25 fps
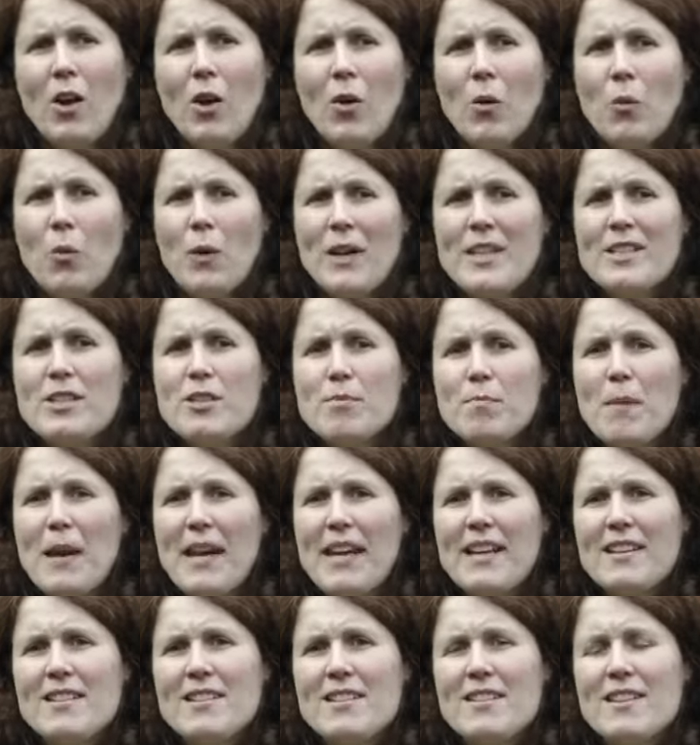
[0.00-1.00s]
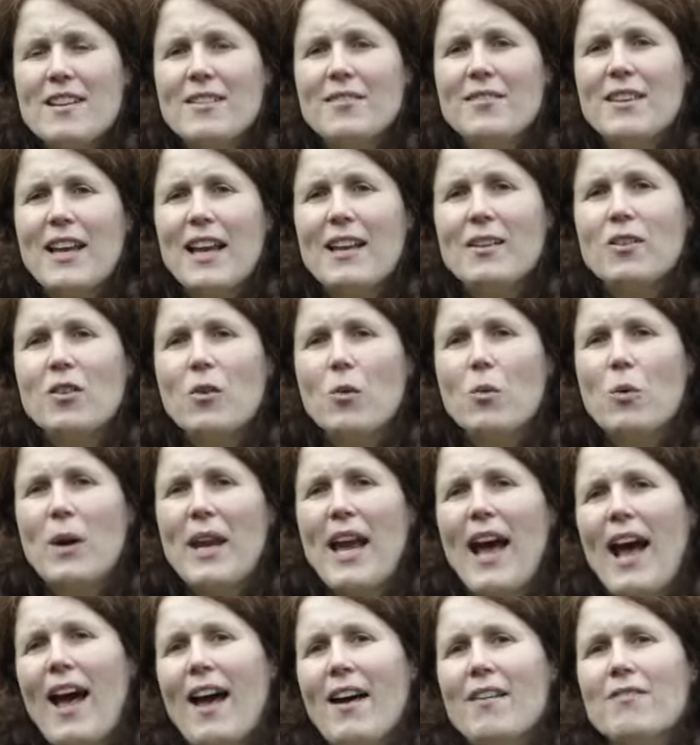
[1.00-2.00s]
Which means that we
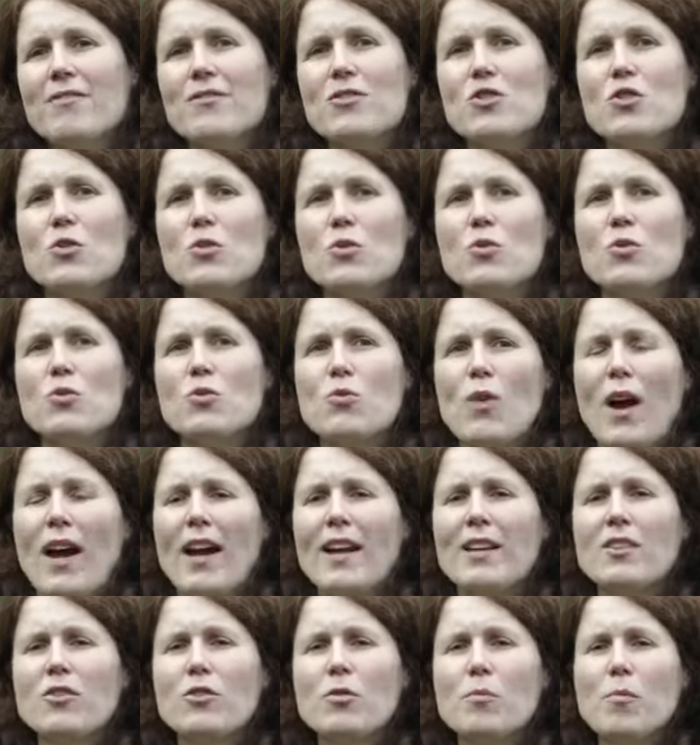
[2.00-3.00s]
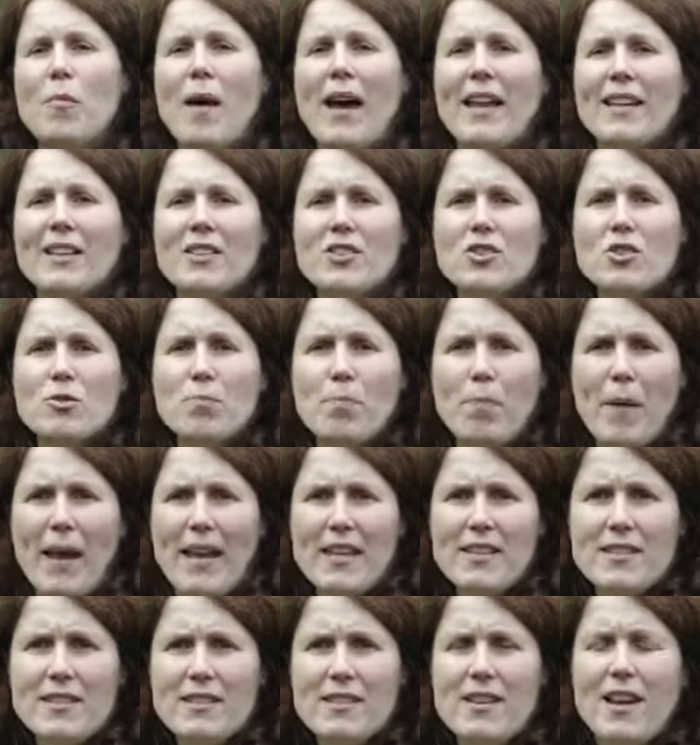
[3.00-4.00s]
have to try to manage
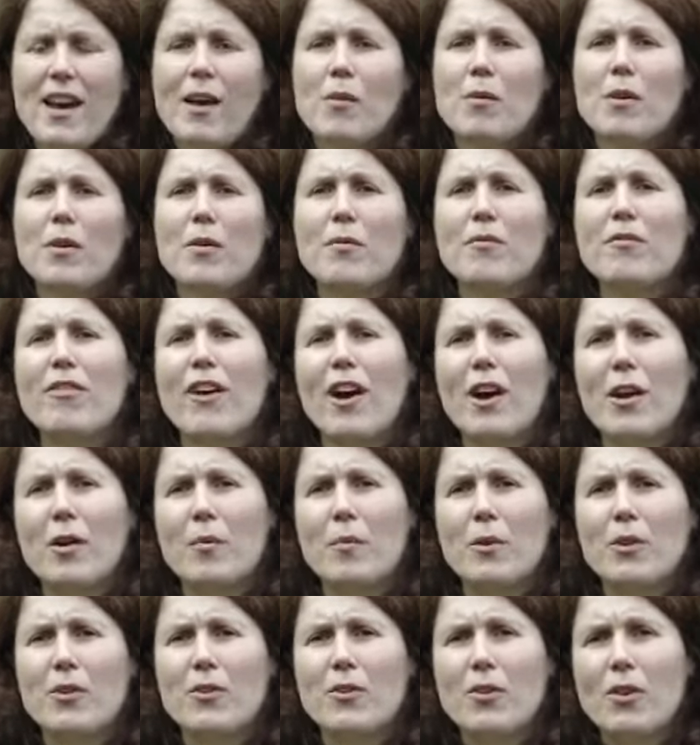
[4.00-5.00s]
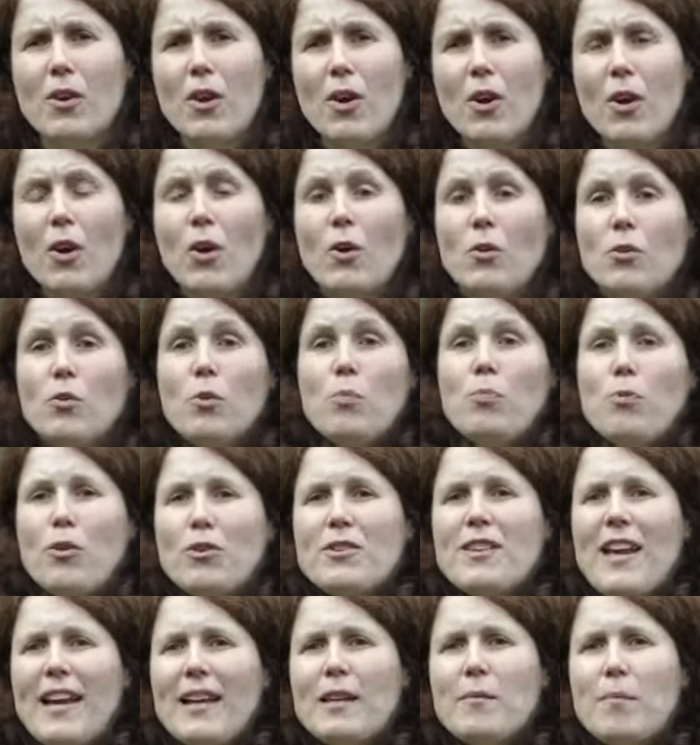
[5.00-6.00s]
best our environment to
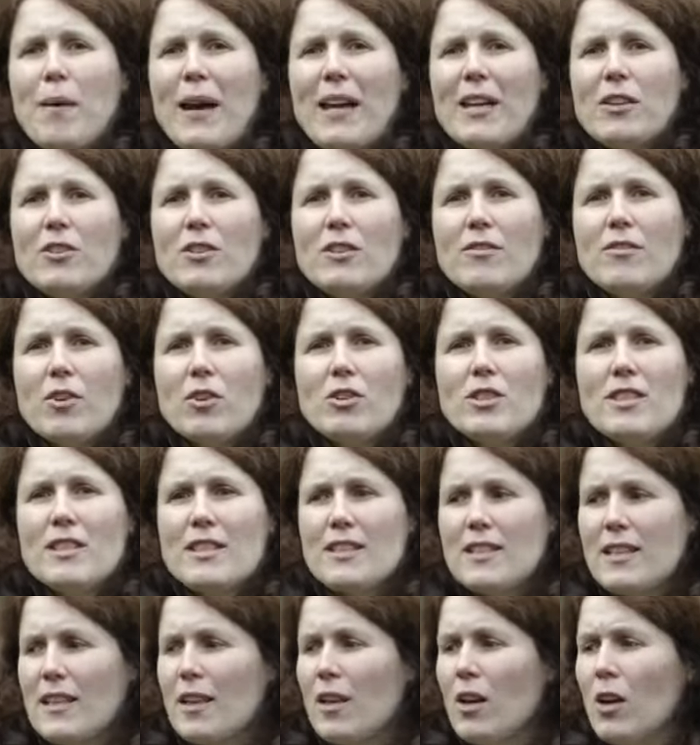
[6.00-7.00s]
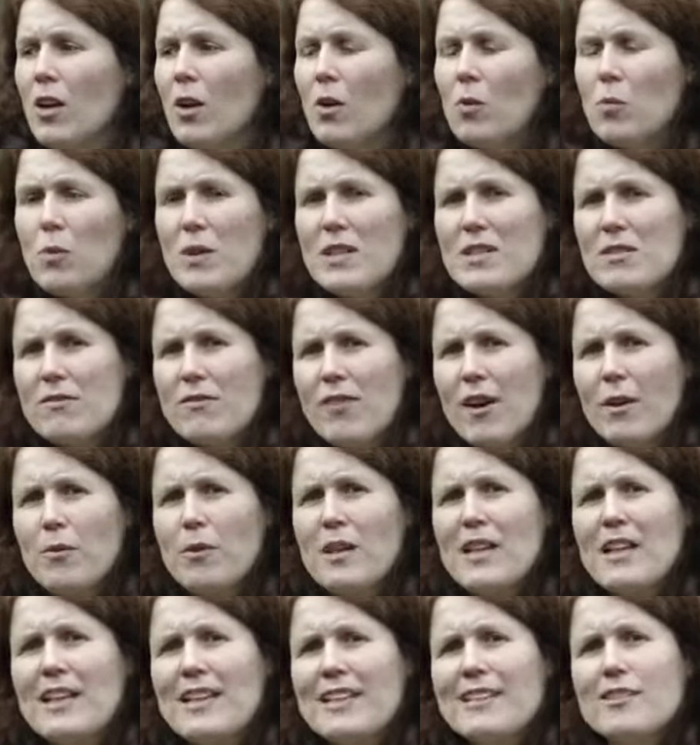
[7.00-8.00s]
protect biodiversity with
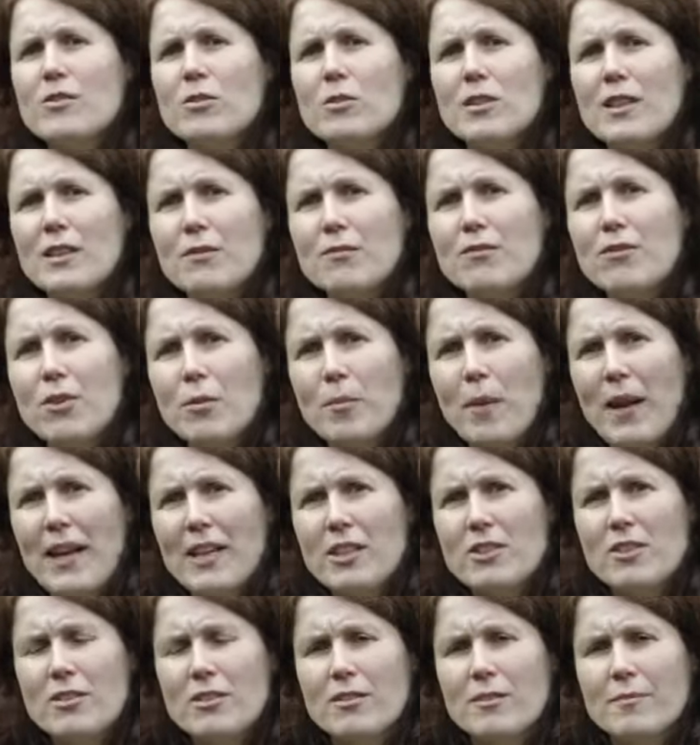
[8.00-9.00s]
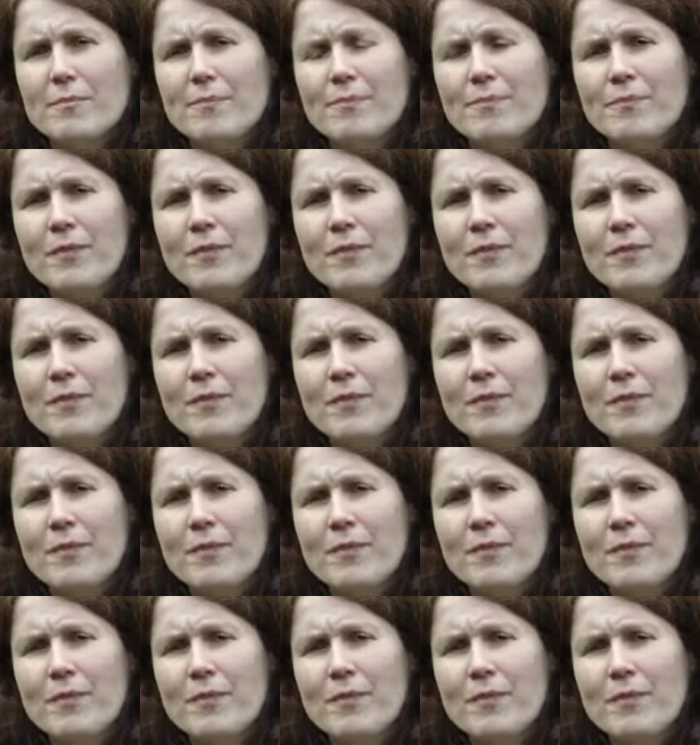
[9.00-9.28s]
very little information.